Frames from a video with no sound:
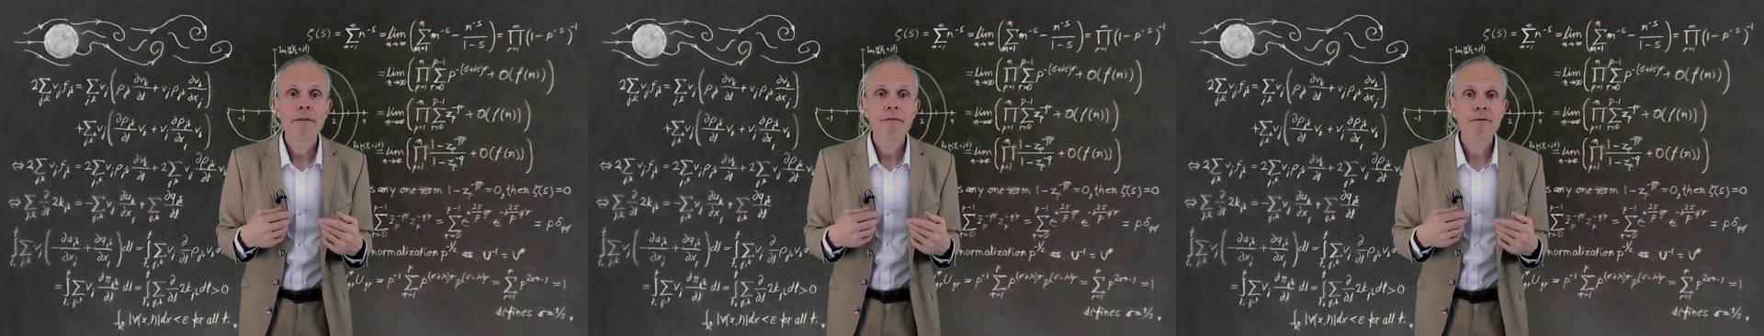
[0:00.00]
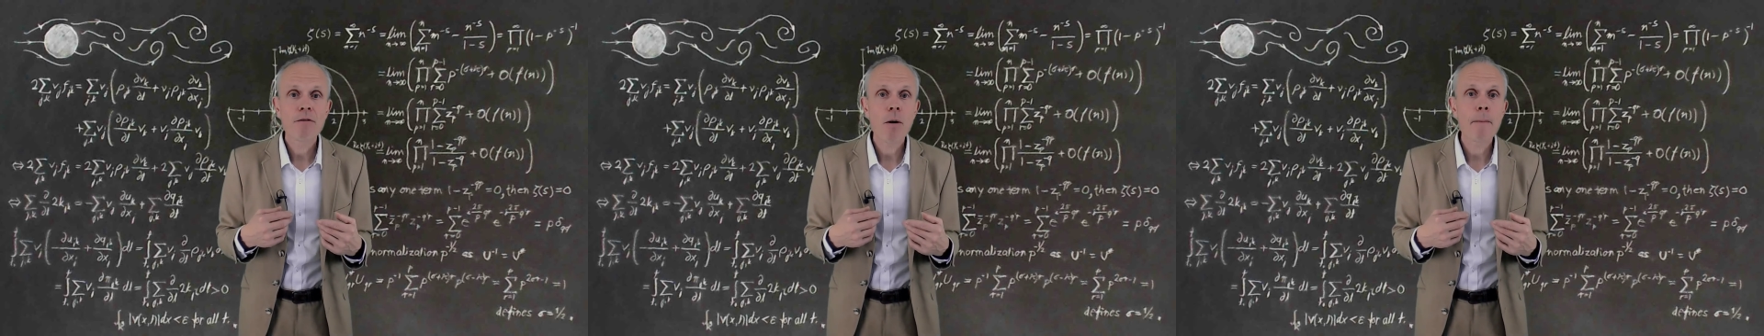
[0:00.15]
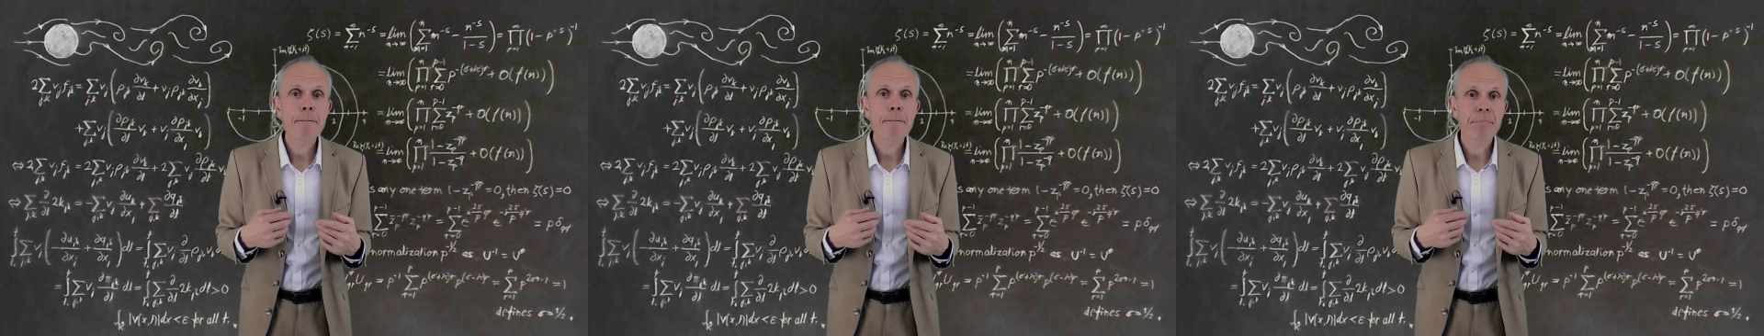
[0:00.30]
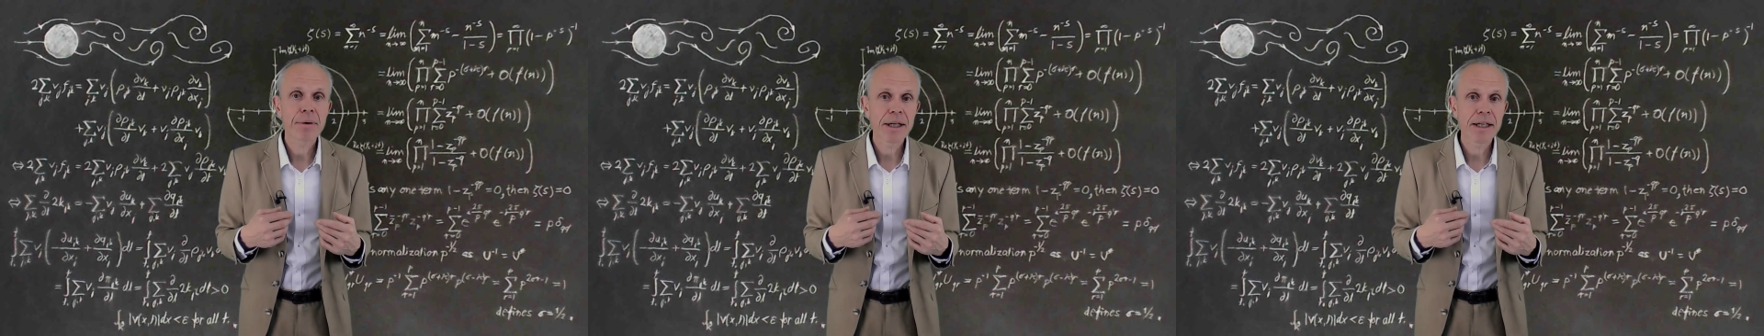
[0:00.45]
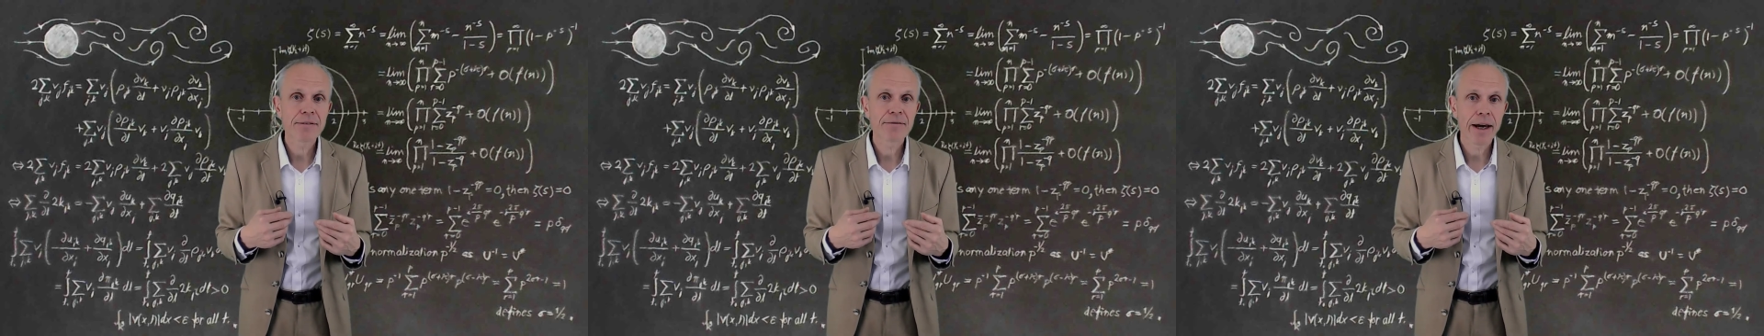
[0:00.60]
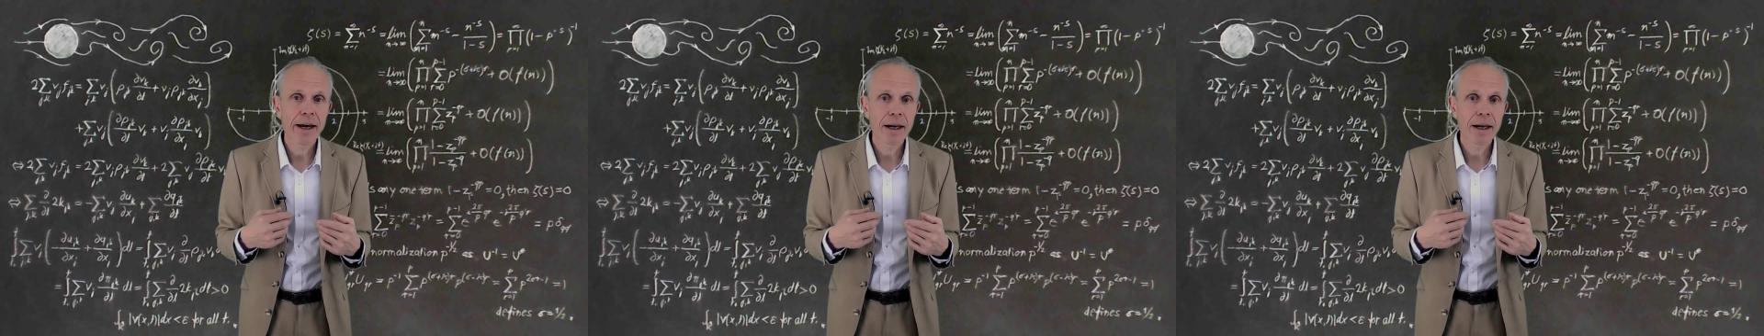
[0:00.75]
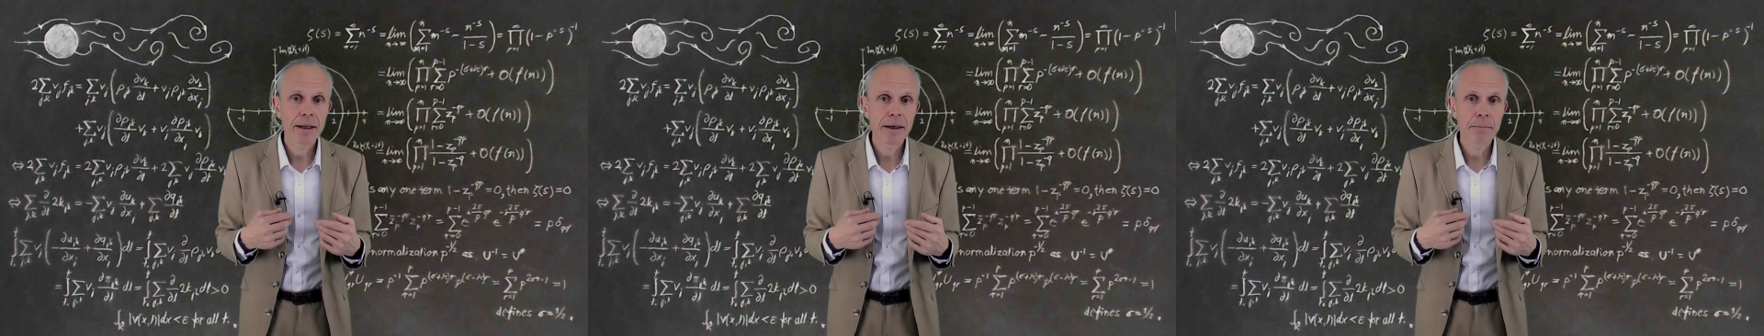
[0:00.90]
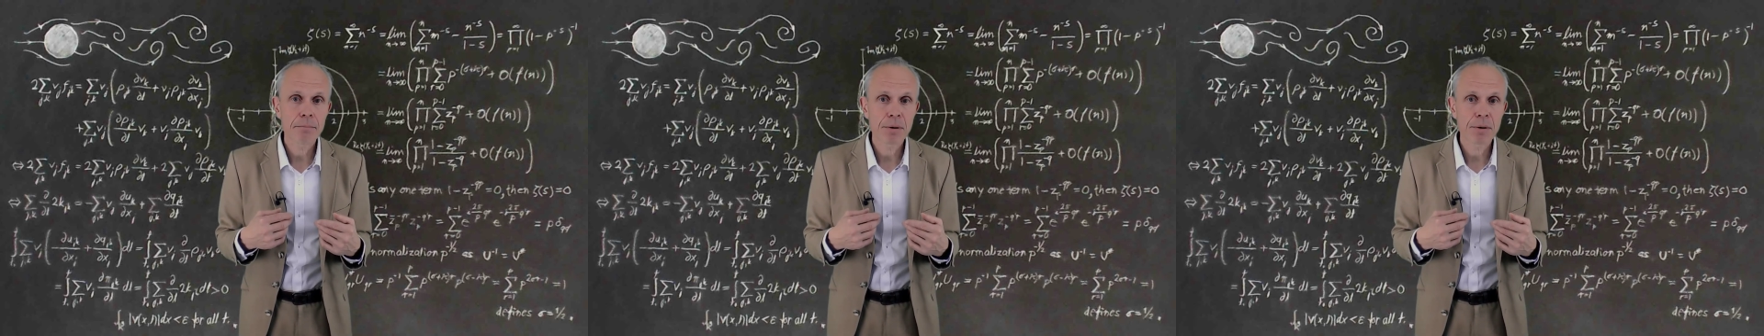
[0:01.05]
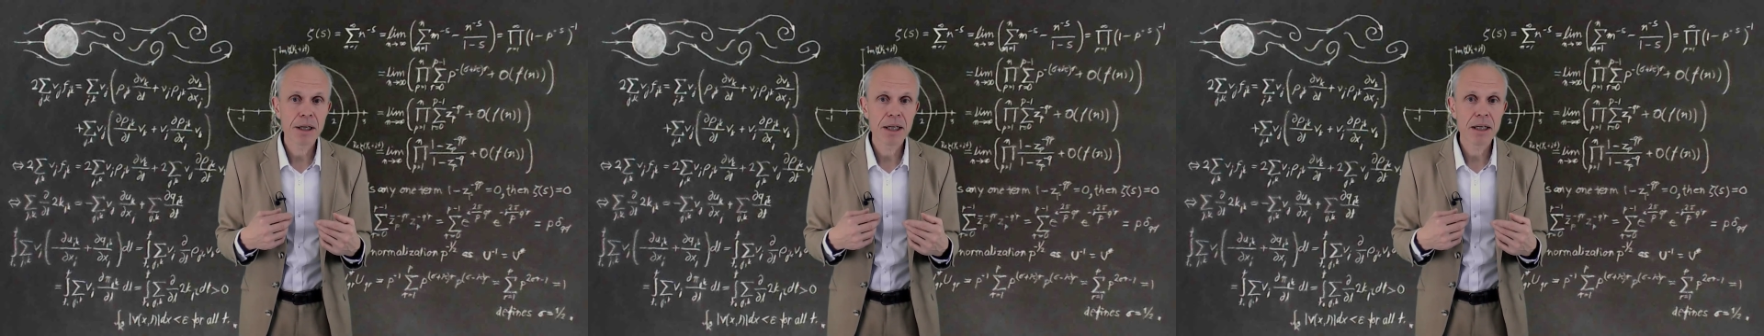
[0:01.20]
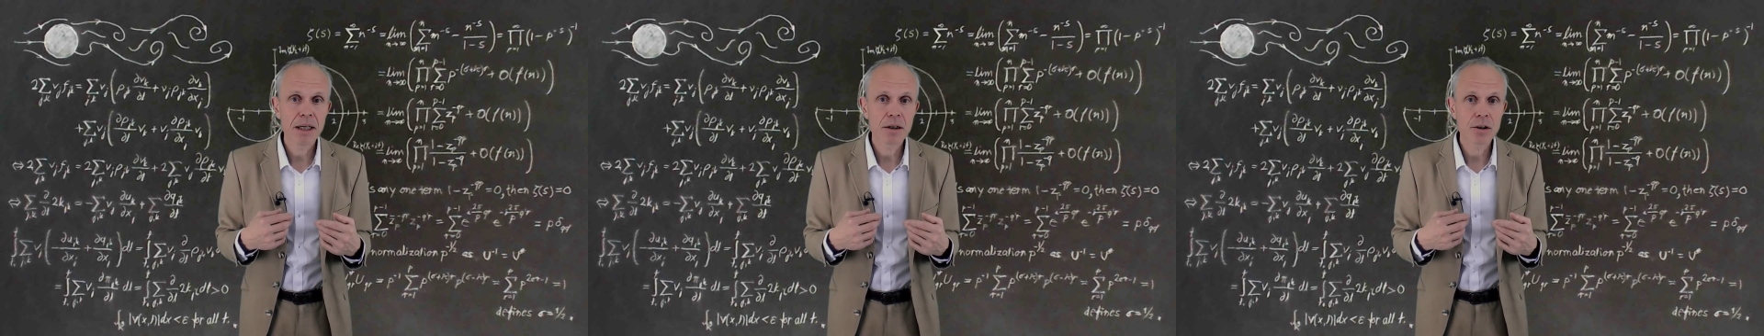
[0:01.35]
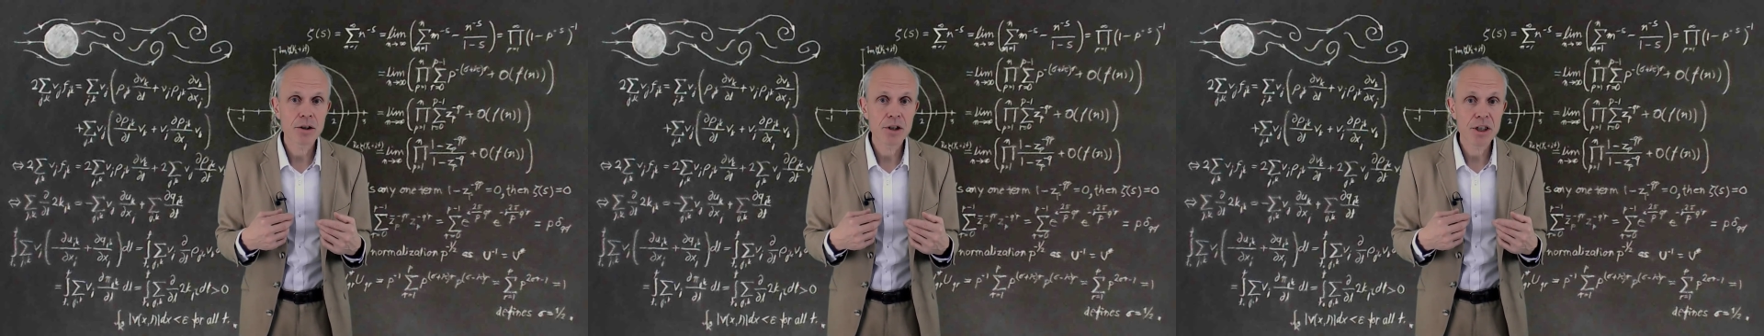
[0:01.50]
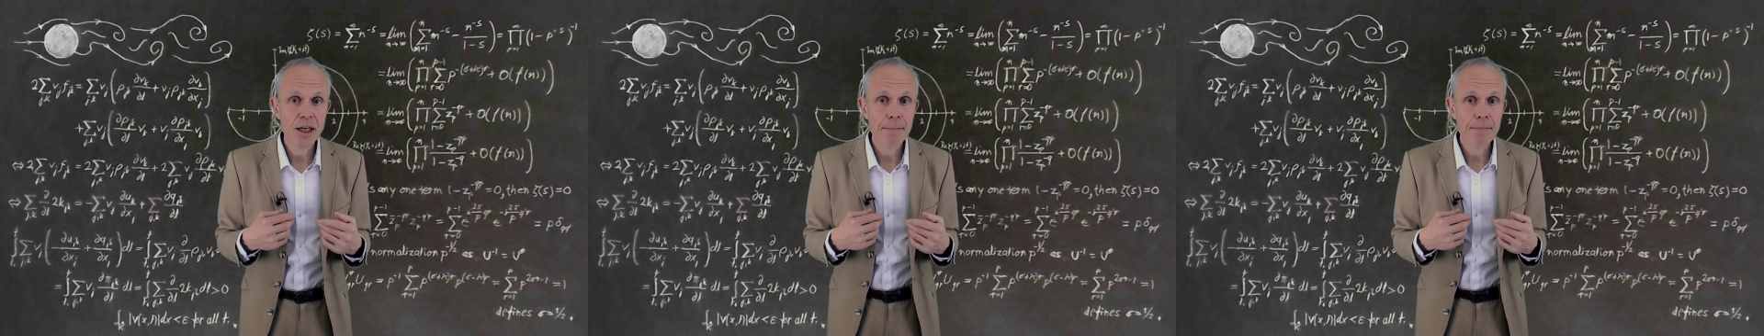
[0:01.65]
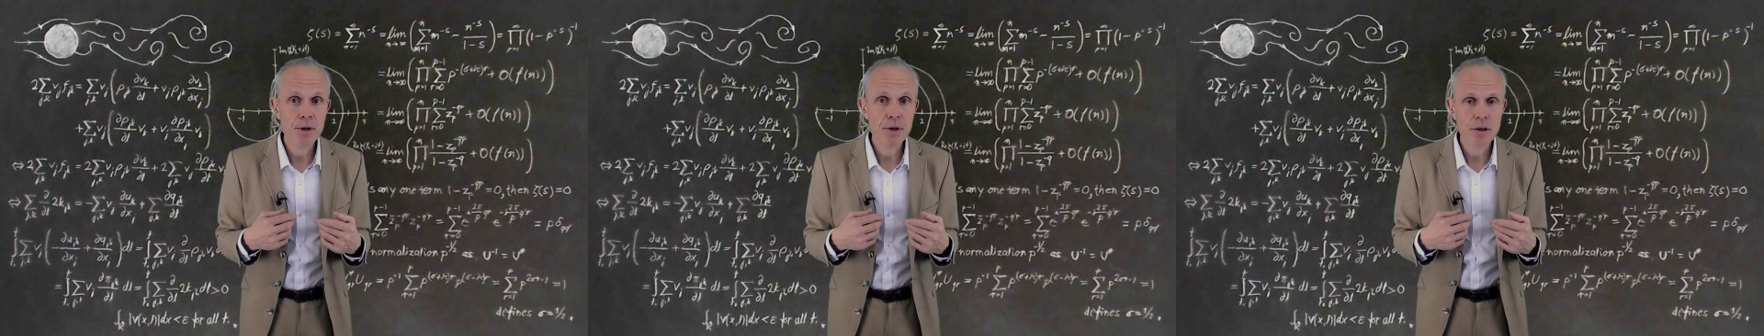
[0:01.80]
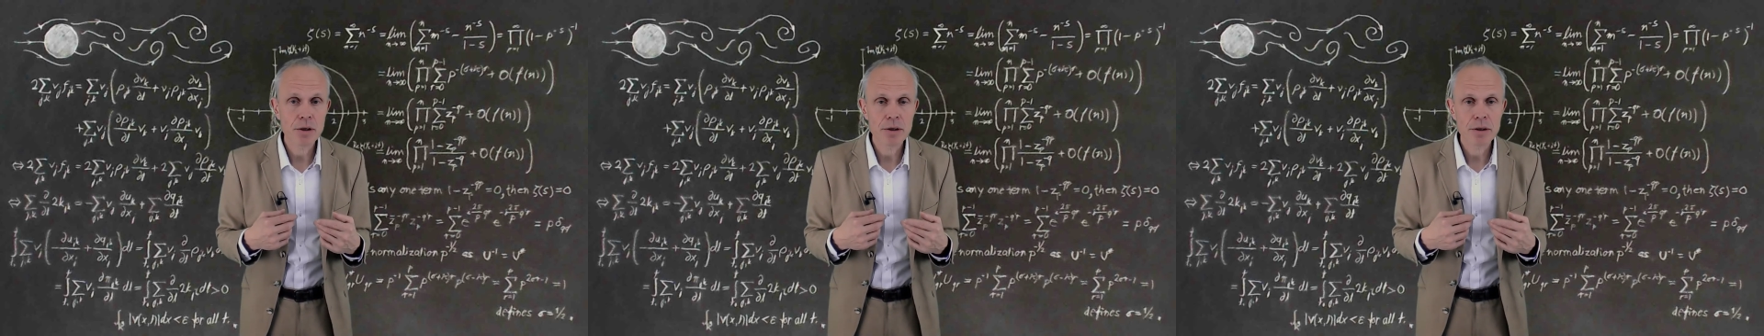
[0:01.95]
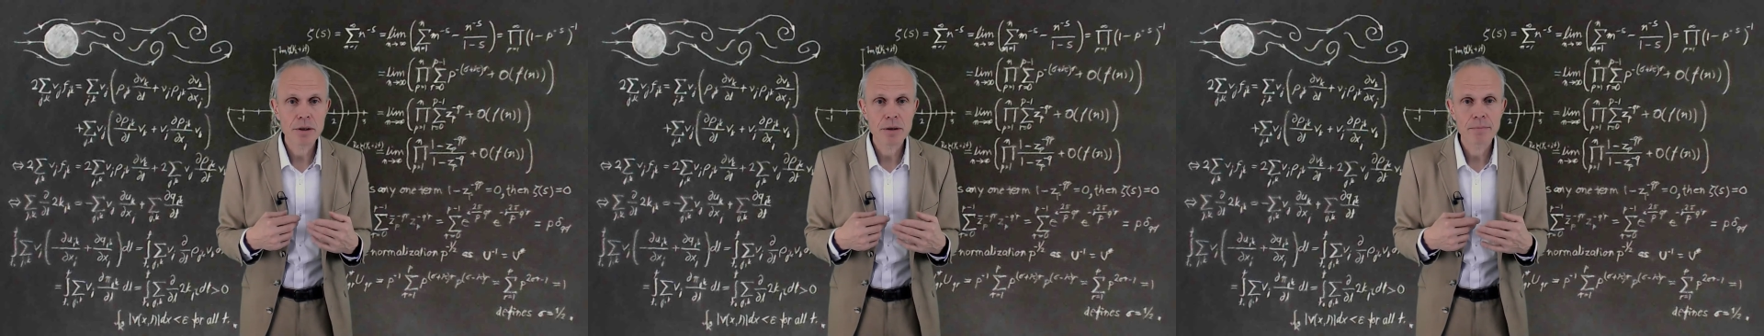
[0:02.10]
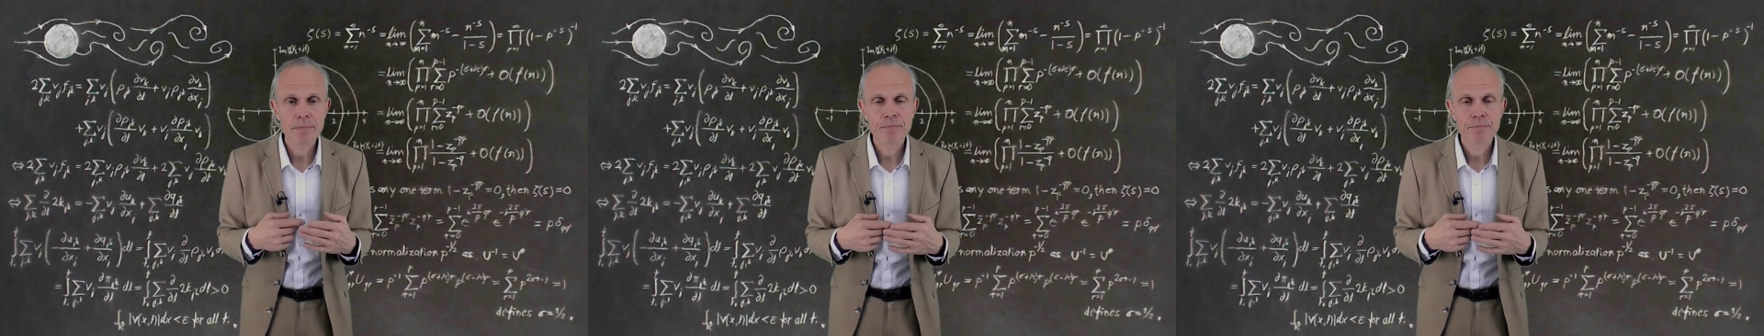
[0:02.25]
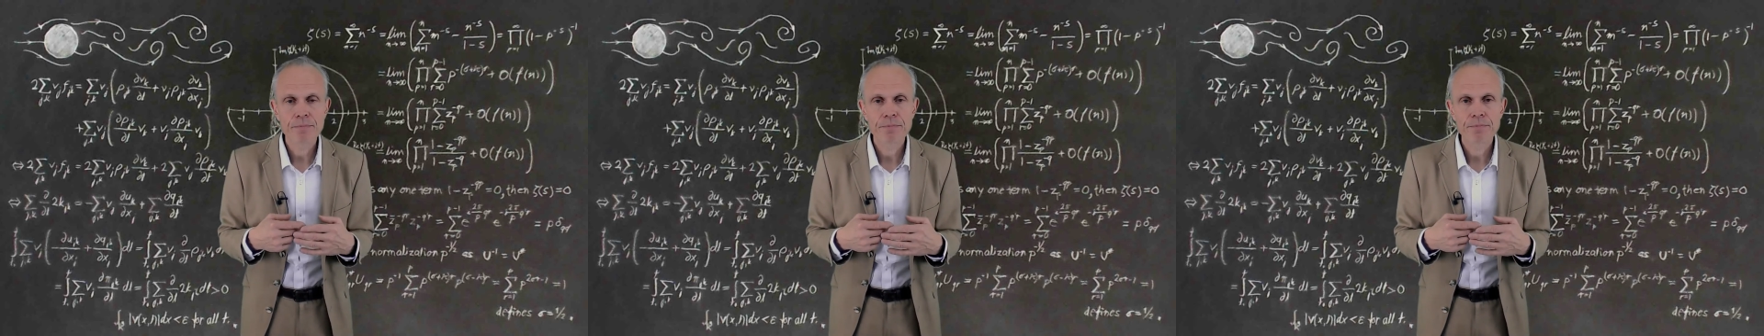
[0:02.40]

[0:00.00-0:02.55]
from prevailing preconceptions.